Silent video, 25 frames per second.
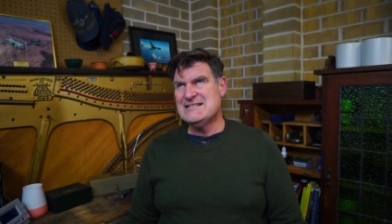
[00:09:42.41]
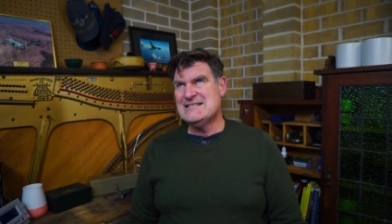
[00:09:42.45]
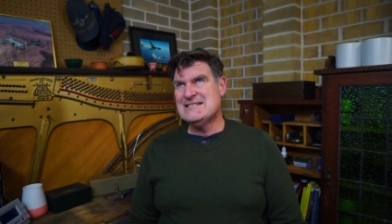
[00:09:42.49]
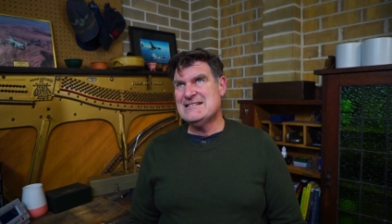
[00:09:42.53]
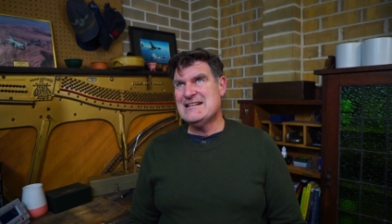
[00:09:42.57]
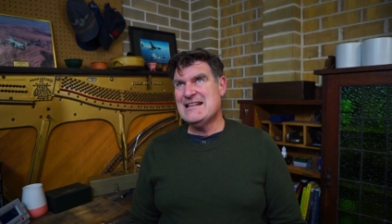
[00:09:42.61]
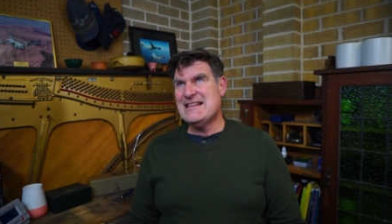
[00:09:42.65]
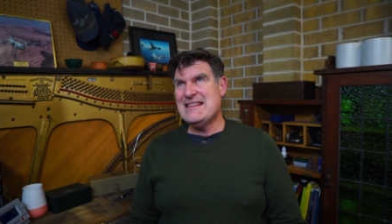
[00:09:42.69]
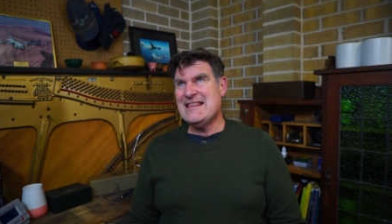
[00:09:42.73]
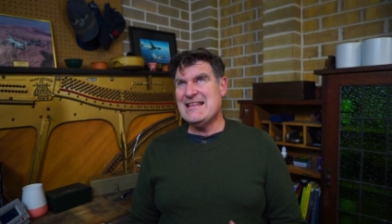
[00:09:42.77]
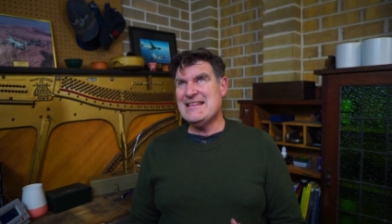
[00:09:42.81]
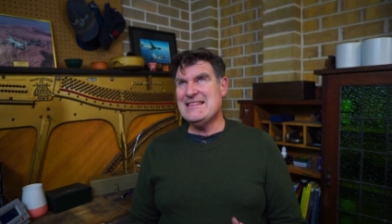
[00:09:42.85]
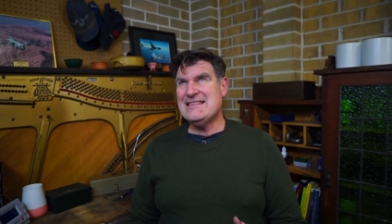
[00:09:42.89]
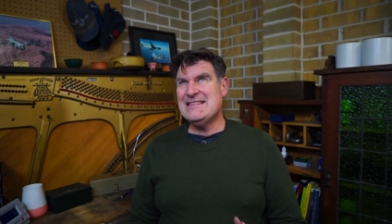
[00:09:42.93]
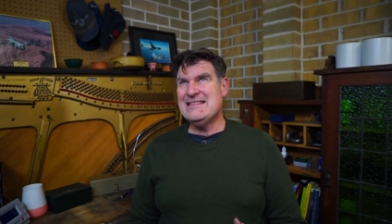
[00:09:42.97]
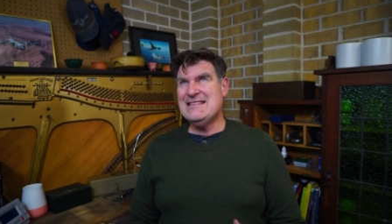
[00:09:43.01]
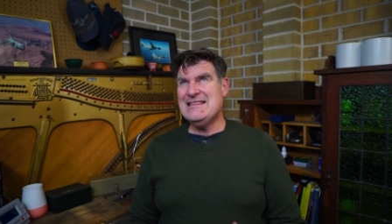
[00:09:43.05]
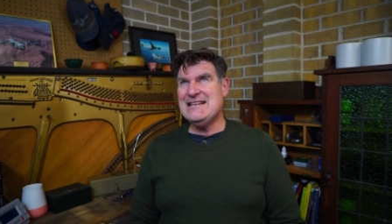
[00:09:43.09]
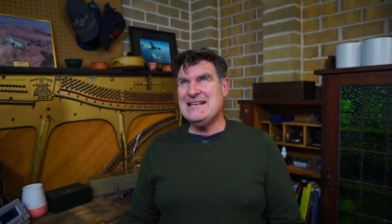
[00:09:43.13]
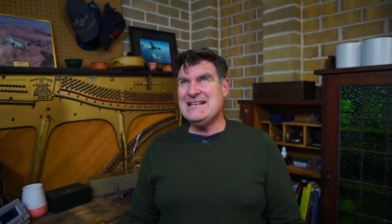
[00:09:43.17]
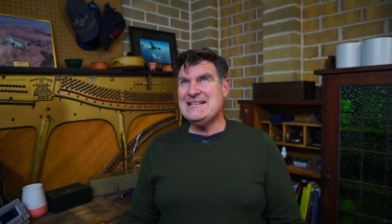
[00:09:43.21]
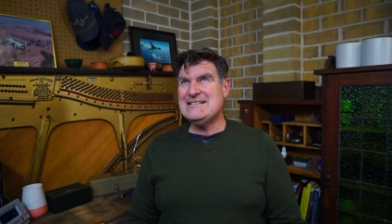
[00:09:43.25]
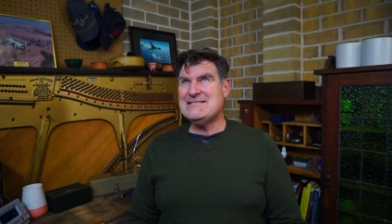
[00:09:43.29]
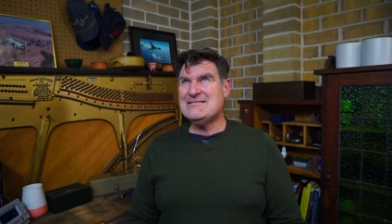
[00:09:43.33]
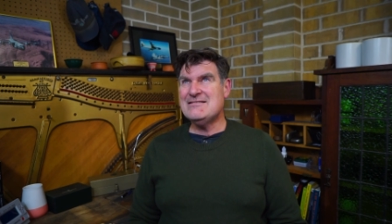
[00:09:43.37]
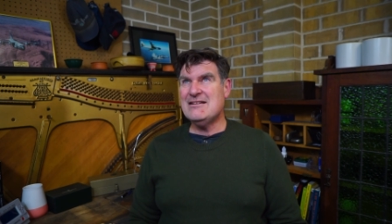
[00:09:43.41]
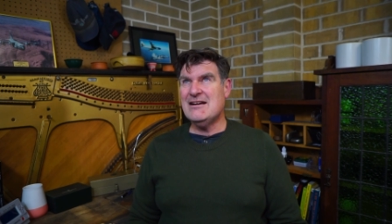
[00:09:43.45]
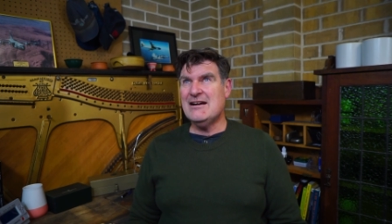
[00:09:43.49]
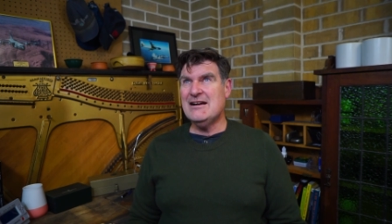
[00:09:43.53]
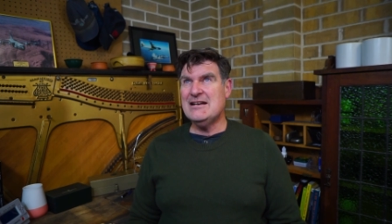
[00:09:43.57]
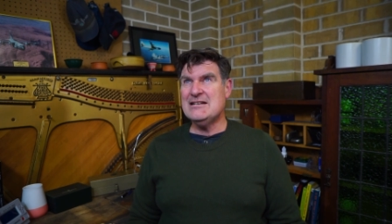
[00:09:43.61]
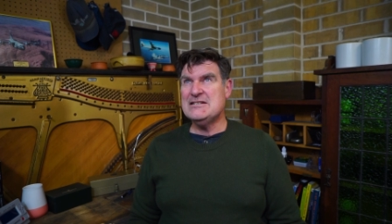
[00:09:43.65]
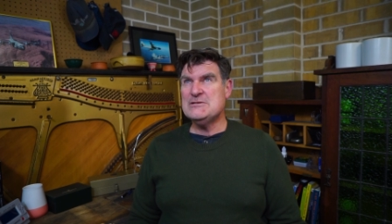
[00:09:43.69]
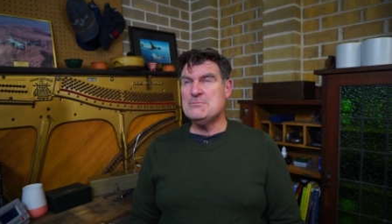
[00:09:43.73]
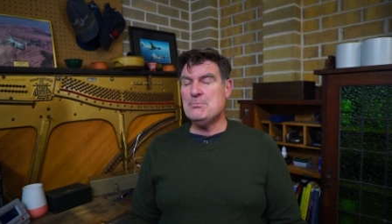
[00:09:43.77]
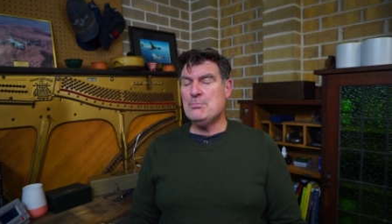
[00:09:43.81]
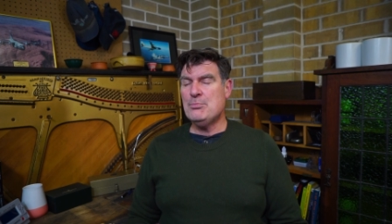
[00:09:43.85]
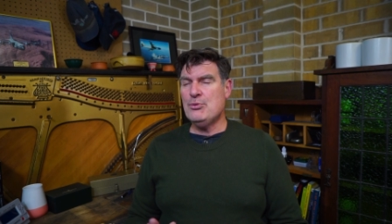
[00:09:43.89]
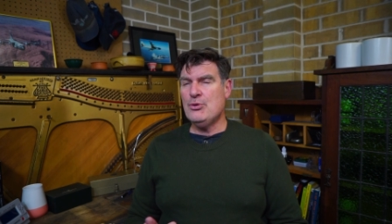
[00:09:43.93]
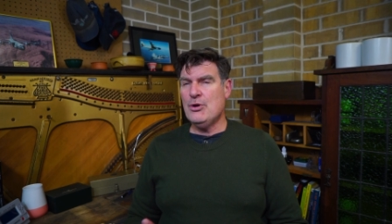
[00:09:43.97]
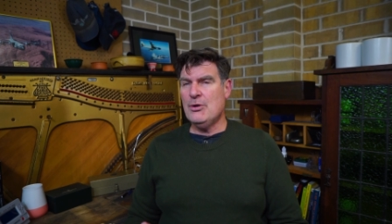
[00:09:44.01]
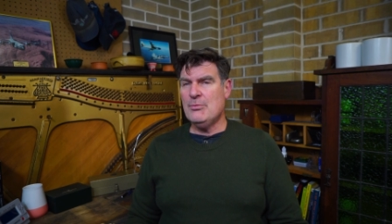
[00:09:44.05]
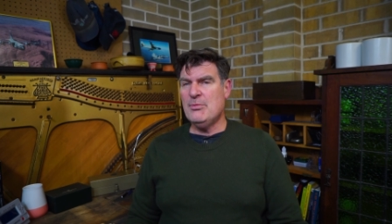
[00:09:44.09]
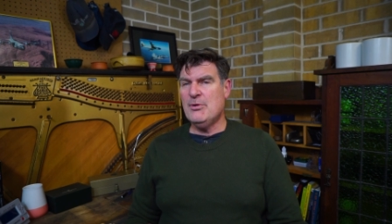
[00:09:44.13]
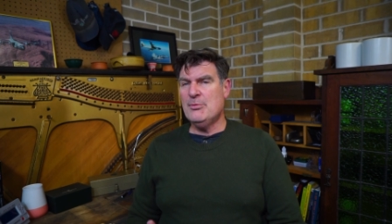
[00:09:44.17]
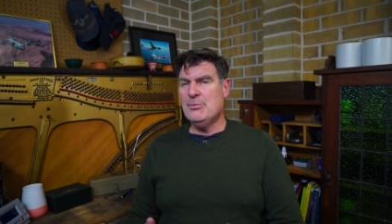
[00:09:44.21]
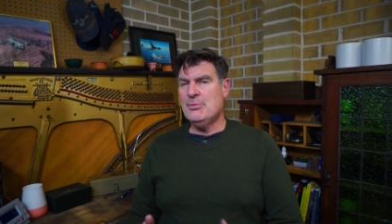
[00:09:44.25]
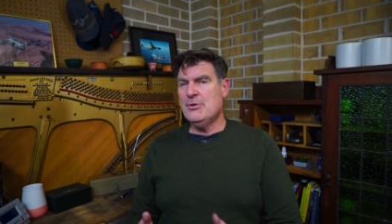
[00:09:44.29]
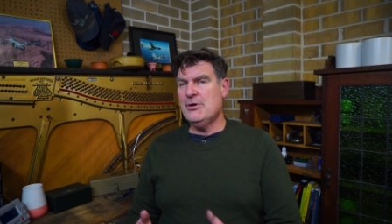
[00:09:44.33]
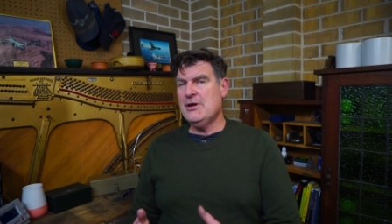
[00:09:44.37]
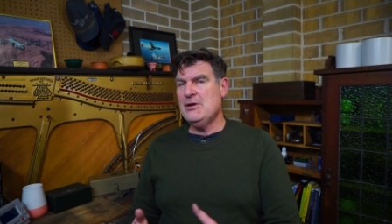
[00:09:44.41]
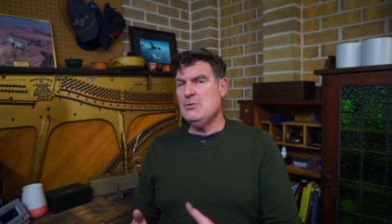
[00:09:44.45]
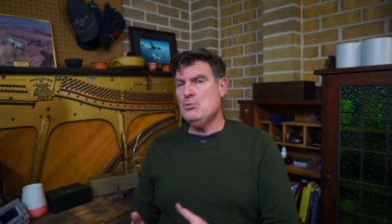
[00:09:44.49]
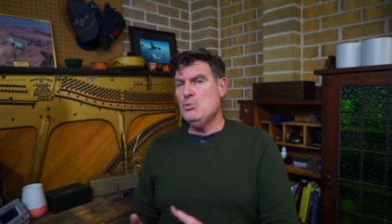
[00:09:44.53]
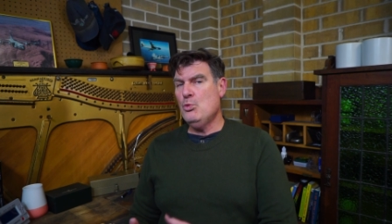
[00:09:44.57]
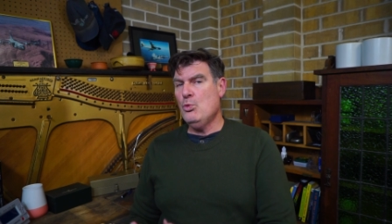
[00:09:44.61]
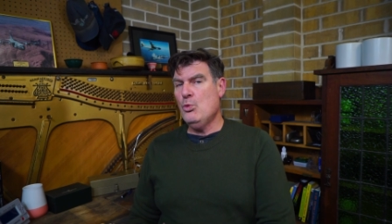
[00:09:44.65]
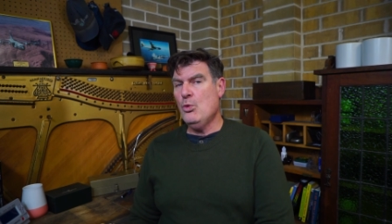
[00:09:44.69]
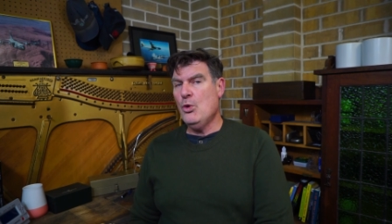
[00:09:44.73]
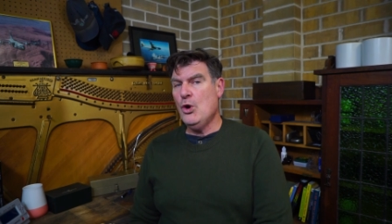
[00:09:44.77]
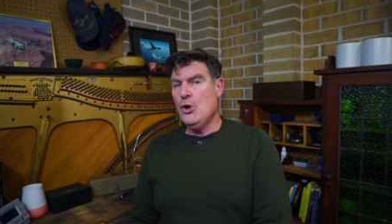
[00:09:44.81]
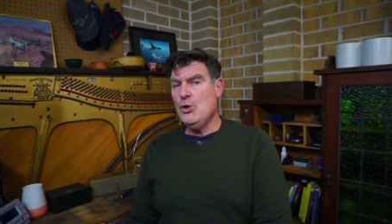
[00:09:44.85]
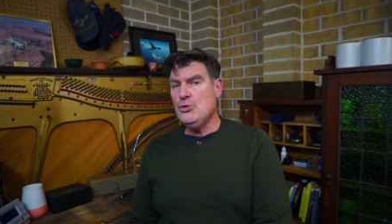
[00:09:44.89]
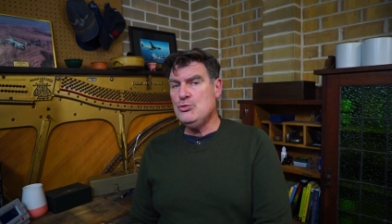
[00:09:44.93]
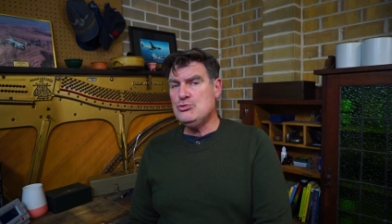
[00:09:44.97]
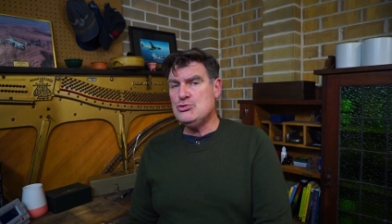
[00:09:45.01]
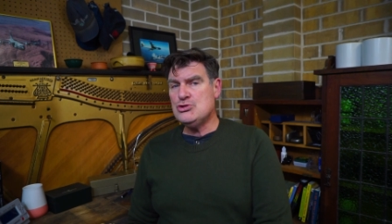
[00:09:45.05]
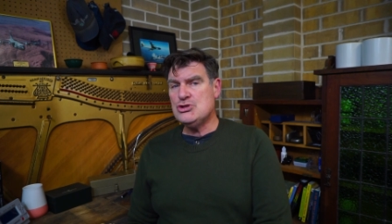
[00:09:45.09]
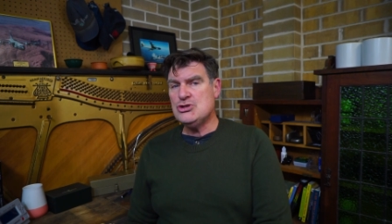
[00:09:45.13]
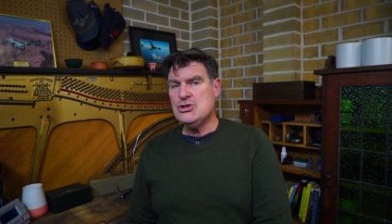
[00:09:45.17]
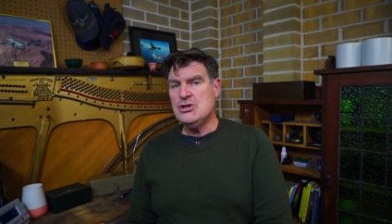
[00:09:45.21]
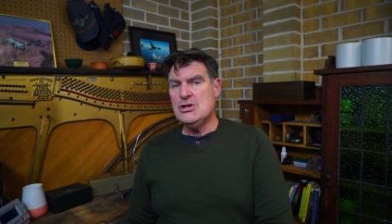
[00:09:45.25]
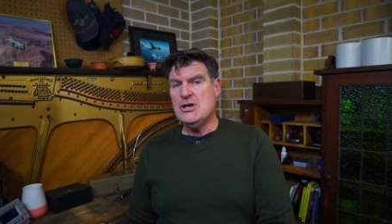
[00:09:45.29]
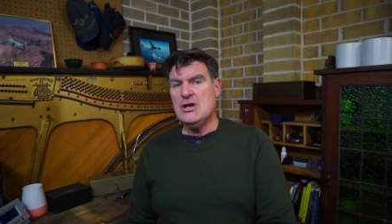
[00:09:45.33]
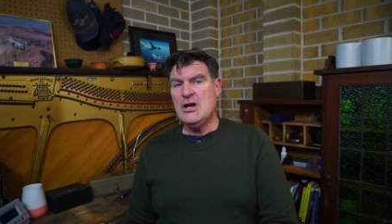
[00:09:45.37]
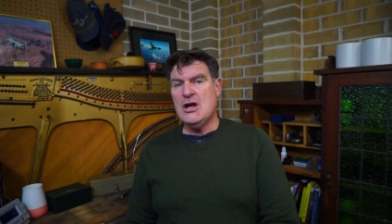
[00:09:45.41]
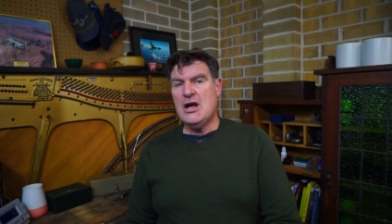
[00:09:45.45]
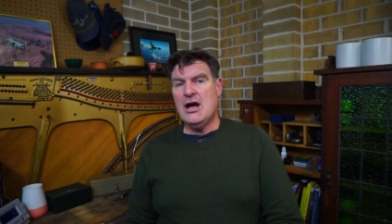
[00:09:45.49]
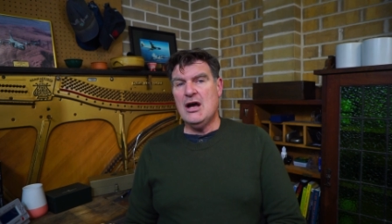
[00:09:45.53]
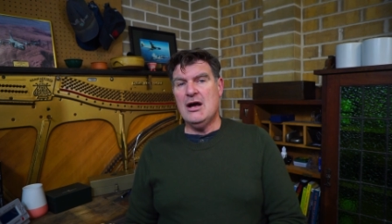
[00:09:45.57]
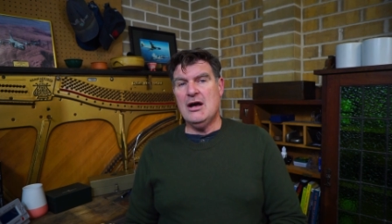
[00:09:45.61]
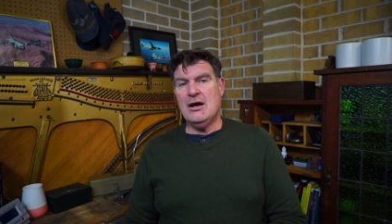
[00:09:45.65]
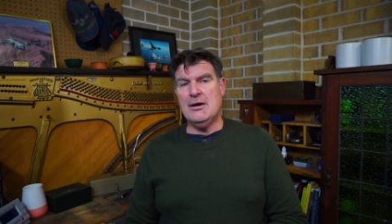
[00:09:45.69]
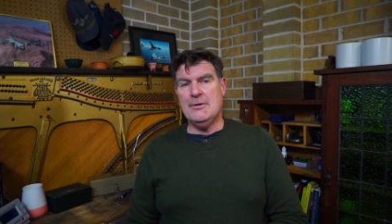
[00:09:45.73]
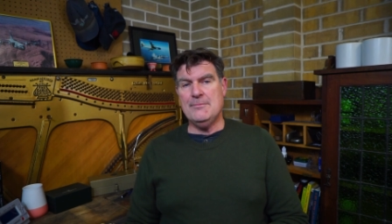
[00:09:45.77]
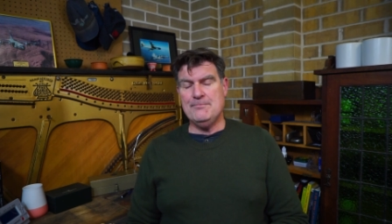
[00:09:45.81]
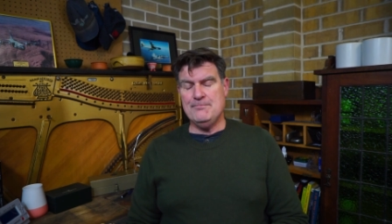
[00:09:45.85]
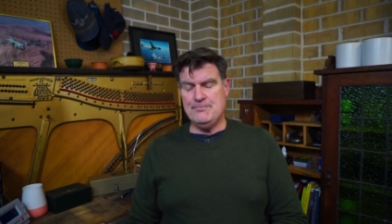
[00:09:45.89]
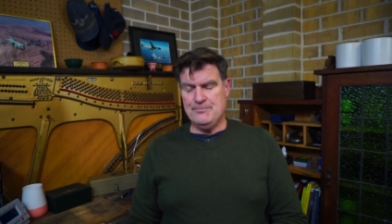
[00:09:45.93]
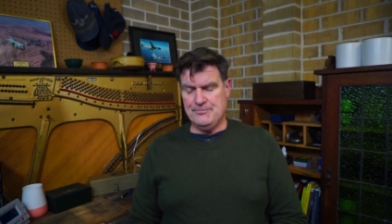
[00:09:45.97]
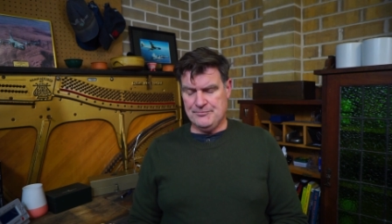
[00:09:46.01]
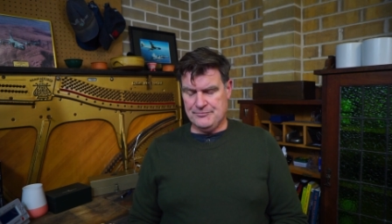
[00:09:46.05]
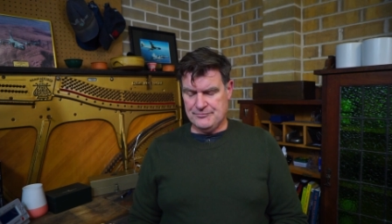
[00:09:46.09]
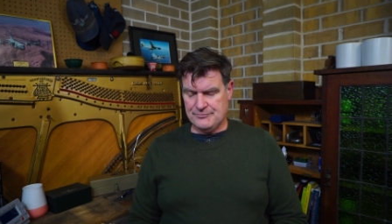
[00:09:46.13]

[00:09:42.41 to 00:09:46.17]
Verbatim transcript: that these days probably won't. Um,